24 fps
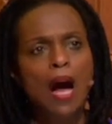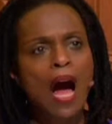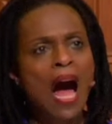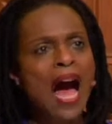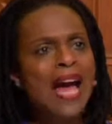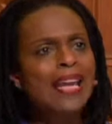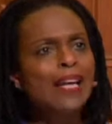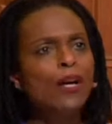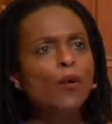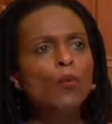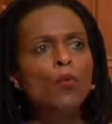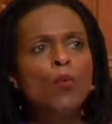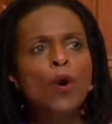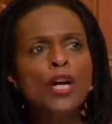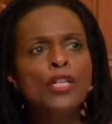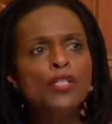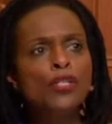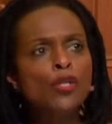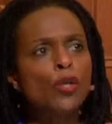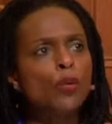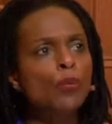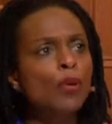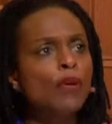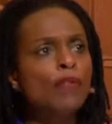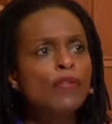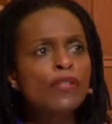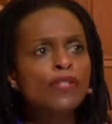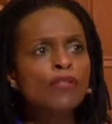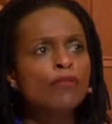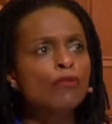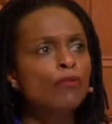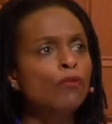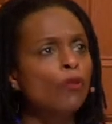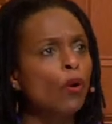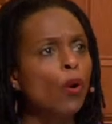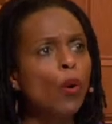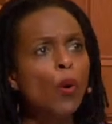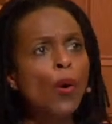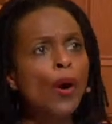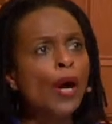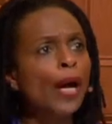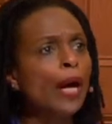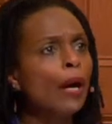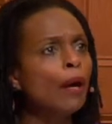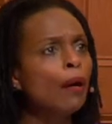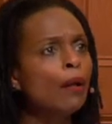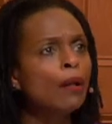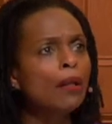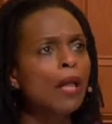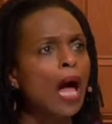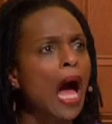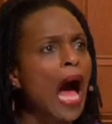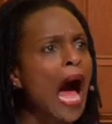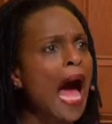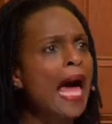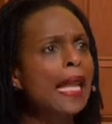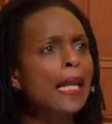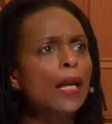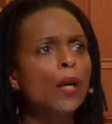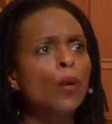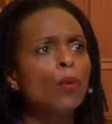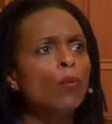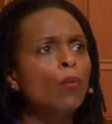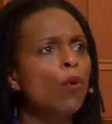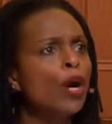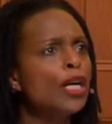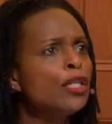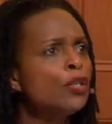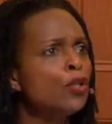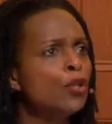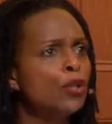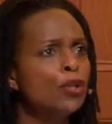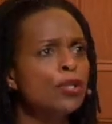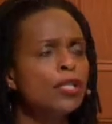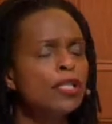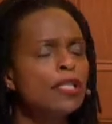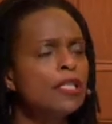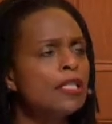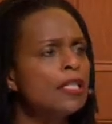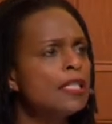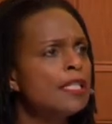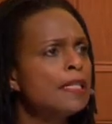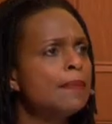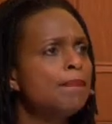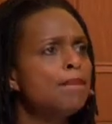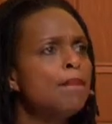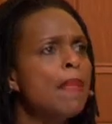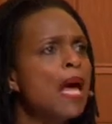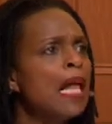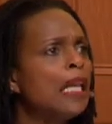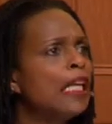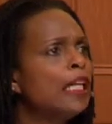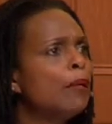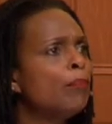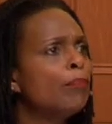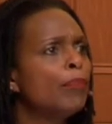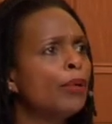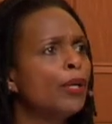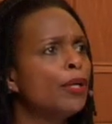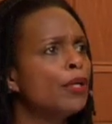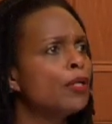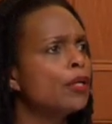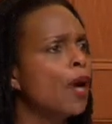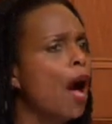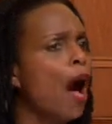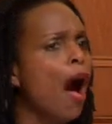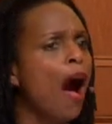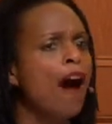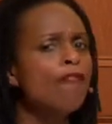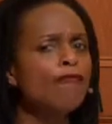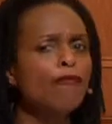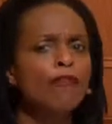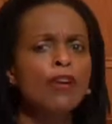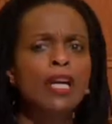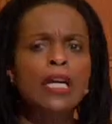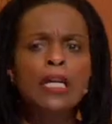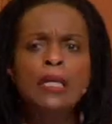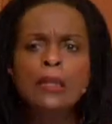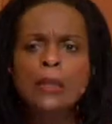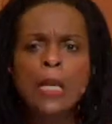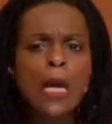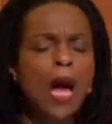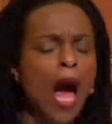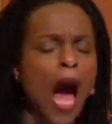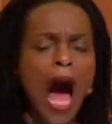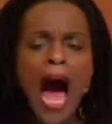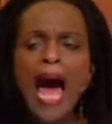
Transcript: I don't want your rivers of oil. I don't want your smelly burnt offerings.